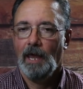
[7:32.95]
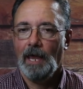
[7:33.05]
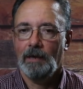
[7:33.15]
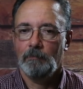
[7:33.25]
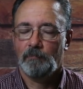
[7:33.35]

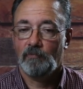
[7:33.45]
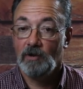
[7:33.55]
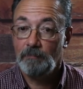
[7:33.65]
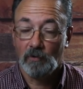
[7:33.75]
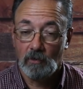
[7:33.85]
and
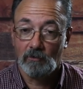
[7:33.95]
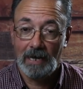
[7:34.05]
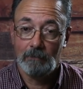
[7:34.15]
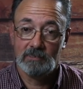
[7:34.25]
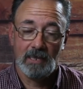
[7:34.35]

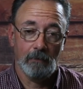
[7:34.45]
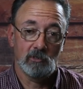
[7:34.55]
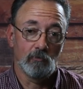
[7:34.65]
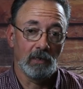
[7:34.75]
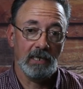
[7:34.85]
pre-programs
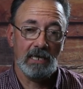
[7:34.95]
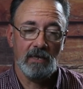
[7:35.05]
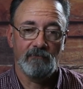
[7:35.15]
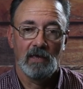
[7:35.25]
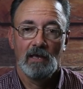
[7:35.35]
them to
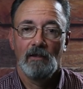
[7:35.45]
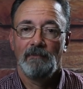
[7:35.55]
believe